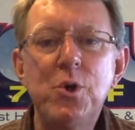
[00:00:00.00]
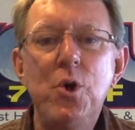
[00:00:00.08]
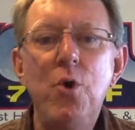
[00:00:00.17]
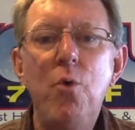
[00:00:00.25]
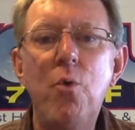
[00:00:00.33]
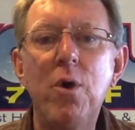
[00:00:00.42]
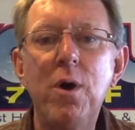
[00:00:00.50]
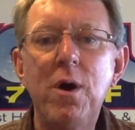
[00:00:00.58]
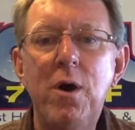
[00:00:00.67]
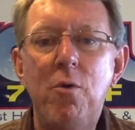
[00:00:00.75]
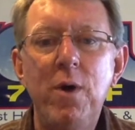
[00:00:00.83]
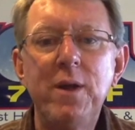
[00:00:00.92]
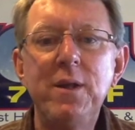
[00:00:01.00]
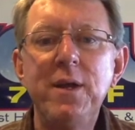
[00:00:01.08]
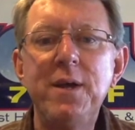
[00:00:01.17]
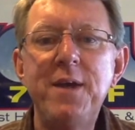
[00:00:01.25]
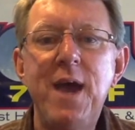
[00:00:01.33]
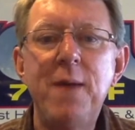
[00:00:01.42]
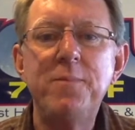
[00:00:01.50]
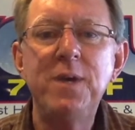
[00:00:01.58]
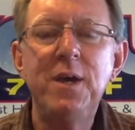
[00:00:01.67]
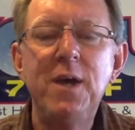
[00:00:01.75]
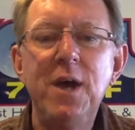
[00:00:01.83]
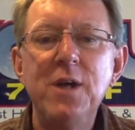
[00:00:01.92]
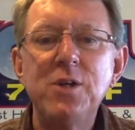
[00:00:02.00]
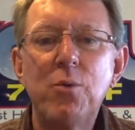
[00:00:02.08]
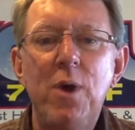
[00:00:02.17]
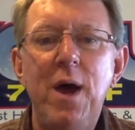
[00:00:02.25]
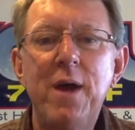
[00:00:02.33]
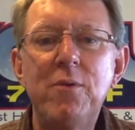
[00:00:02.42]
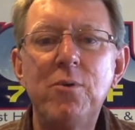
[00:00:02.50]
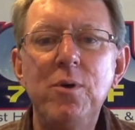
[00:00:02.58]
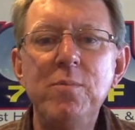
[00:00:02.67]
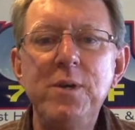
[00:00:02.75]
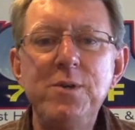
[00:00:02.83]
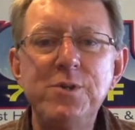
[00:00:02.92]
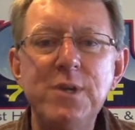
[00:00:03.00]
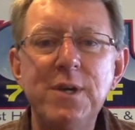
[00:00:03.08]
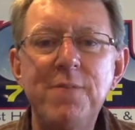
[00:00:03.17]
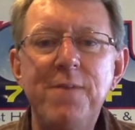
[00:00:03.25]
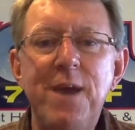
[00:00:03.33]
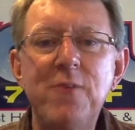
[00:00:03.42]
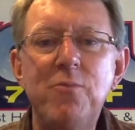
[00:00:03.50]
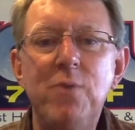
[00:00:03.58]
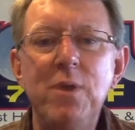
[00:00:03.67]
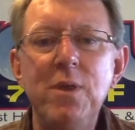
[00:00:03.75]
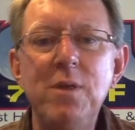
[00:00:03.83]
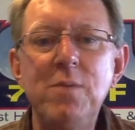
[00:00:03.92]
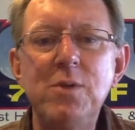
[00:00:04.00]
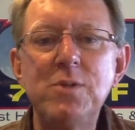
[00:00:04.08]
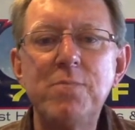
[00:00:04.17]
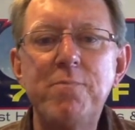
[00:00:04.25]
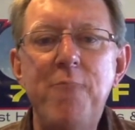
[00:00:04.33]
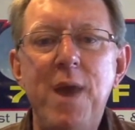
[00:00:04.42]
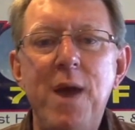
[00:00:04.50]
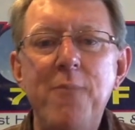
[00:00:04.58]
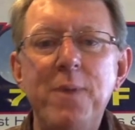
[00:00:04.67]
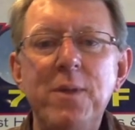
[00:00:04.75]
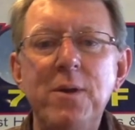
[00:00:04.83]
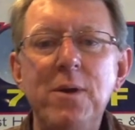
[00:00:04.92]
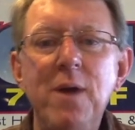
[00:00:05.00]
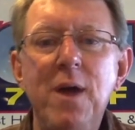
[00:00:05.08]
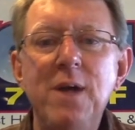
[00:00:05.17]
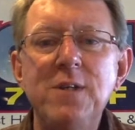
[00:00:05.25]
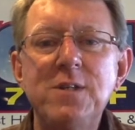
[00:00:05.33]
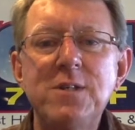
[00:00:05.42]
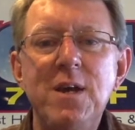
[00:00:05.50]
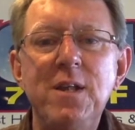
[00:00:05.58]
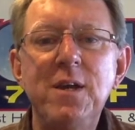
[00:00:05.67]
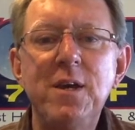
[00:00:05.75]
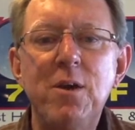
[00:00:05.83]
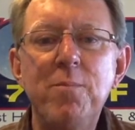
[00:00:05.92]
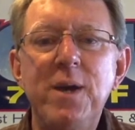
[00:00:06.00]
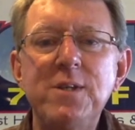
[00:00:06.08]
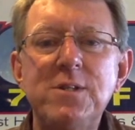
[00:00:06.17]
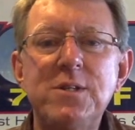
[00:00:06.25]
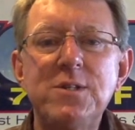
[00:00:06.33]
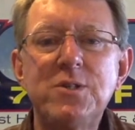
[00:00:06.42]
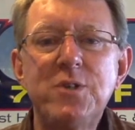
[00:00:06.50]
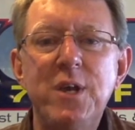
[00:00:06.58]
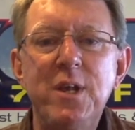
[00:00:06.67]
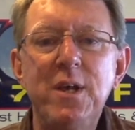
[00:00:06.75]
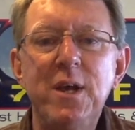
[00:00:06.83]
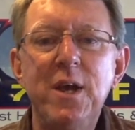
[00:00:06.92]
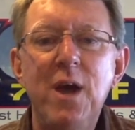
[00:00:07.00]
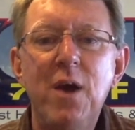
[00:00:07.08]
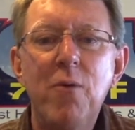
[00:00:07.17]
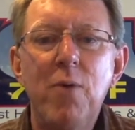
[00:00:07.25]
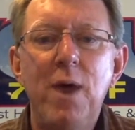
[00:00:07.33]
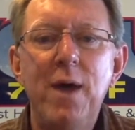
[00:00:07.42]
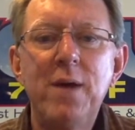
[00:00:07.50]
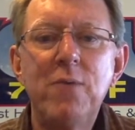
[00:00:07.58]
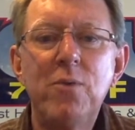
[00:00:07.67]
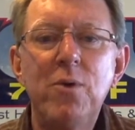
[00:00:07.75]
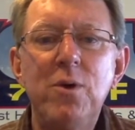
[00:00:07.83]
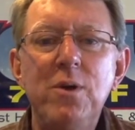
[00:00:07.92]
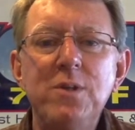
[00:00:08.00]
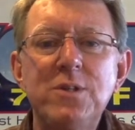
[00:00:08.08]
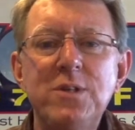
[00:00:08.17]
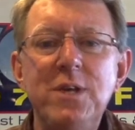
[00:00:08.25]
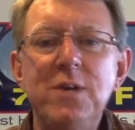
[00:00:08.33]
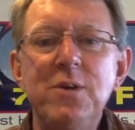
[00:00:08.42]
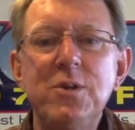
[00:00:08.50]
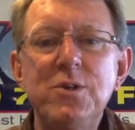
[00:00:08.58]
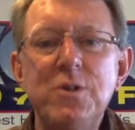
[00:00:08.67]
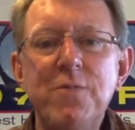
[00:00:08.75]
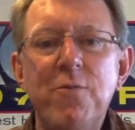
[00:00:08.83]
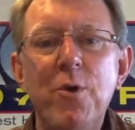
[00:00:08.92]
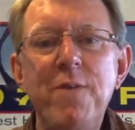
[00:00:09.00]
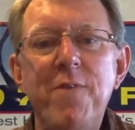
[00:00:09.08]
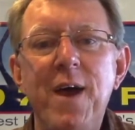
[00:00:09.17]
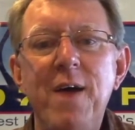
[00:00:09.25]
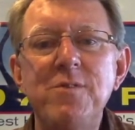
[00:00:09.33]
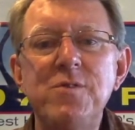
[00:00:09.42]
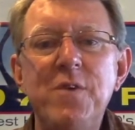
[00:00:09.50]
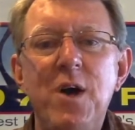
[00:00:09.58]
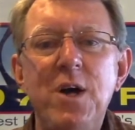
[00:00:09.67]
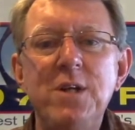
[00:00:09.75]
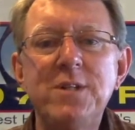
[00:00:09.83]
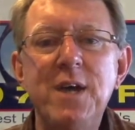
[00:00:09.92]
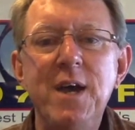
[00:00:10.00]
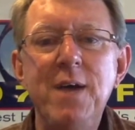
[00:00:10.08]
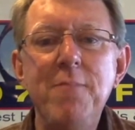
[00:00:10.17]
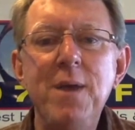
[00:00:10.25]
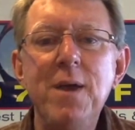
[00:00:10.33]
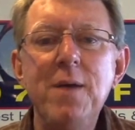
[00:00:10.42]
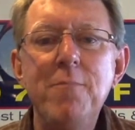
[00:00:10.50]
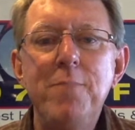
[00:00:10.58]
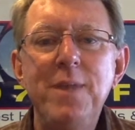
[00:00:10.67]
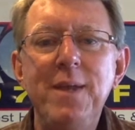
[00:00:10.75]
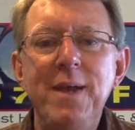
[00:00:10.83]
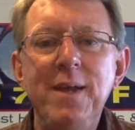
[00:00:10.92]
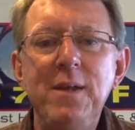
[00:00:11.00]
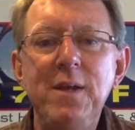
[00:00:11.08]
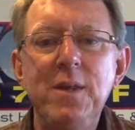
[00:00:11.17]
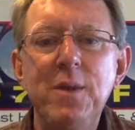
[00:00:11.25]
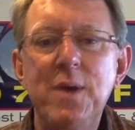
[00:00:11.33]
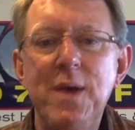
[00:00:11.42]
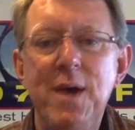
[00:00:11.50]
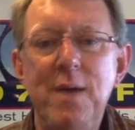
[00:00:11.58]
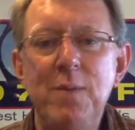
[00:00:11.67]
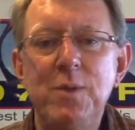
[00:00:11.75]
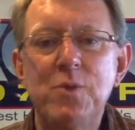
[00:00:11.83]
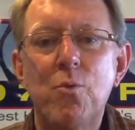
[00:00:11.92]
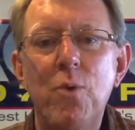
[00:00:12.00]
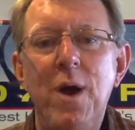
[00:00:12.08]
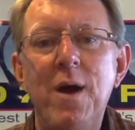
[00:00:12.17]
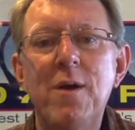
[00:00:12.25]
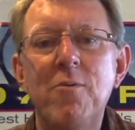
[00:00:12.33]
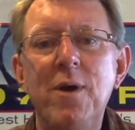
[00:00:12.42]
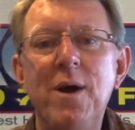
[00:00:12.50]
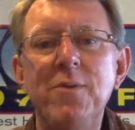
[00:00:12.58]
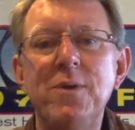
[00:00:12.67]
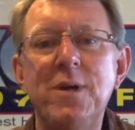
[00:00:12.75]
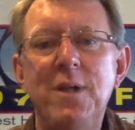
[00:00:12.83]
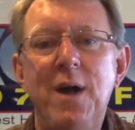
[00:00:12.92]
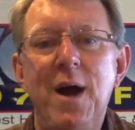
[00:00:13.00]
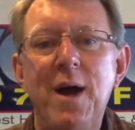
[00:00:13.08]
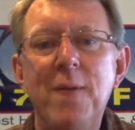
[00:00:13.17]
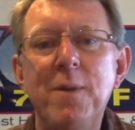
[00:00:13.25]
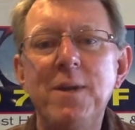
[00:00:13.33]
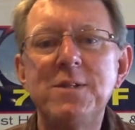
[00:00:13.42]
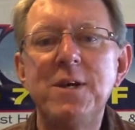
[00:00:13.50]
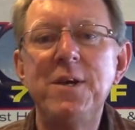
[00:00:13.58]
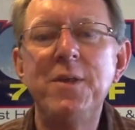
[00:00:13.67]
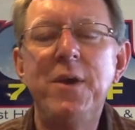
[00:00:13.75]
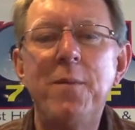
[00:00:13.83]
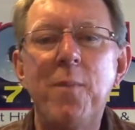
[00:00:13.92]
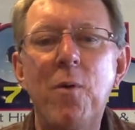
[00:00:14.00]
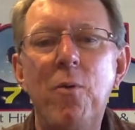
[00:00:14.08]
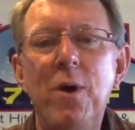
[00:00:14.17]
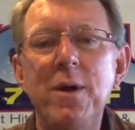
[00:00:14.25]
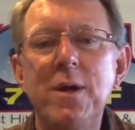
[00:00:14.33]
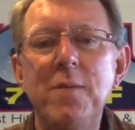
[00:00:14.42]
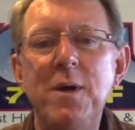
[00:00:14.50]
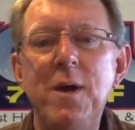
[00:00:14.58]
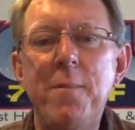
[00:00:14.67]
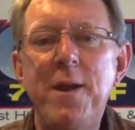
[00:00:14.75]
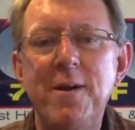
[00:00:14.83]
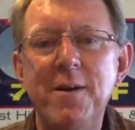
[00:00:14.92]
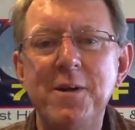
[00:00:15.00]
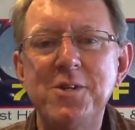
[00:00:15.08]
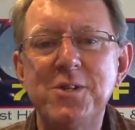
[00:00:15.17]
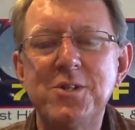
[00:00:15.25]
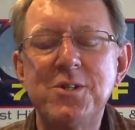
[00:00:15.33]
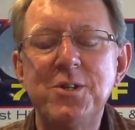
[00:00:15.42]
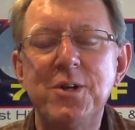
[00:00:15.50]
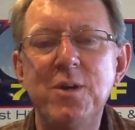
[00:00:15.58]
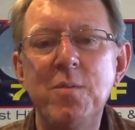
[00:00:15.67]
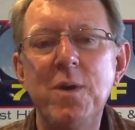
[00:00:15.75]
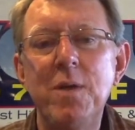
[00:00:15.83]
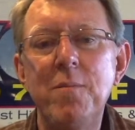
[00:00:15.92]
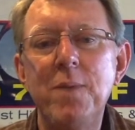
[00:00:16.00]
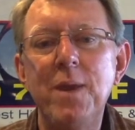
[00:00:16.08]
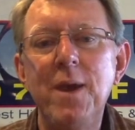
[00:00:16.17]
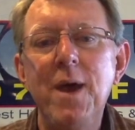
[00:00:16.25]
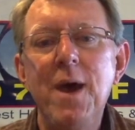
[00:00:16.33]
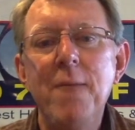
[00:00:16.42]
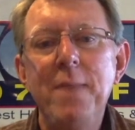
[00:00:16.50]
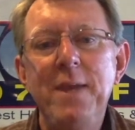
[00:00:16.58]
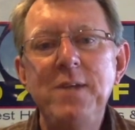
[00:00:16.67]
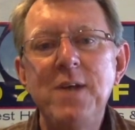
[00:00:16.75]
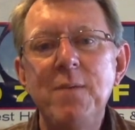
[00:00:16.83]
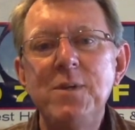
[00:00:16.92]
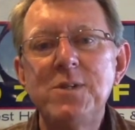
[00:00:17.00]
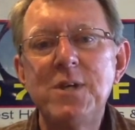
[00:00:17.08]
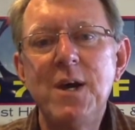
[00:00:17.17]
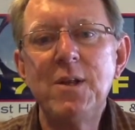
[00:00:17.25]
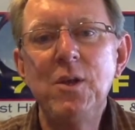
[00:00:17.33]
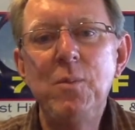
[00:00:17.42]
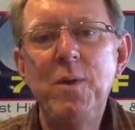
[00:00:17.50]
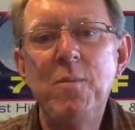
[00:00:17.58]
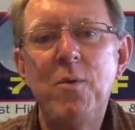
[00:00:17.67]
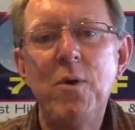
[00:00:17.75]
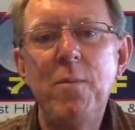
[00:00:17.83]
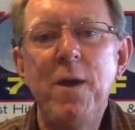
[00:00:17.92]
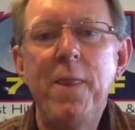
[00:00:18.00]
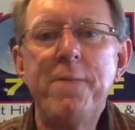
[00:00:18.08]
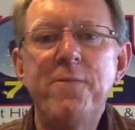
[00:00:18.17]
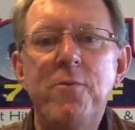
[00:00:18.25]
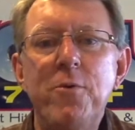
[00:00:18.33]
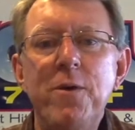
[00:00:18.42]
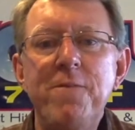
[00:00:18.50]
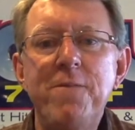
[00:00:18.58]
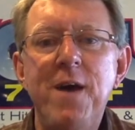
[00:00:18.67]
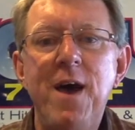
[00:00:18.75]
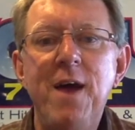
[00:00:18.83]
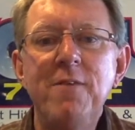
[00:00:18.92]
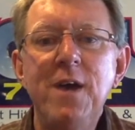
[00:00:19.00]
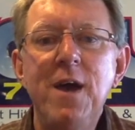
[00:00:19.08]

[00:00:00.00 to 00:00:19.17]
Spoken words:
who were quickly adapting to rock and roll music. In fact, one of the most popular selling or best selling rock and roll singles or 45s of all time, Bill Haley and the Comets, Rock Around the Clock. I'm going to tell you the number one coming up here in just a little bit. But meantime, let's talk a little bit more about the 45.